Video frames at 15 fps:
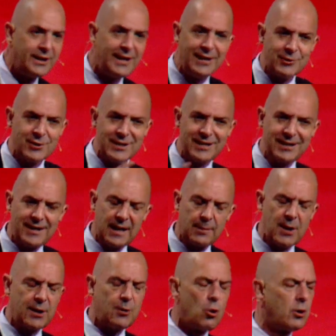And the interesting thing
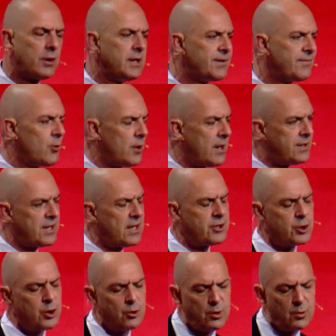about organized fraud, as I'll
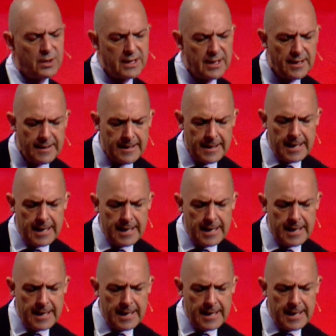show you in,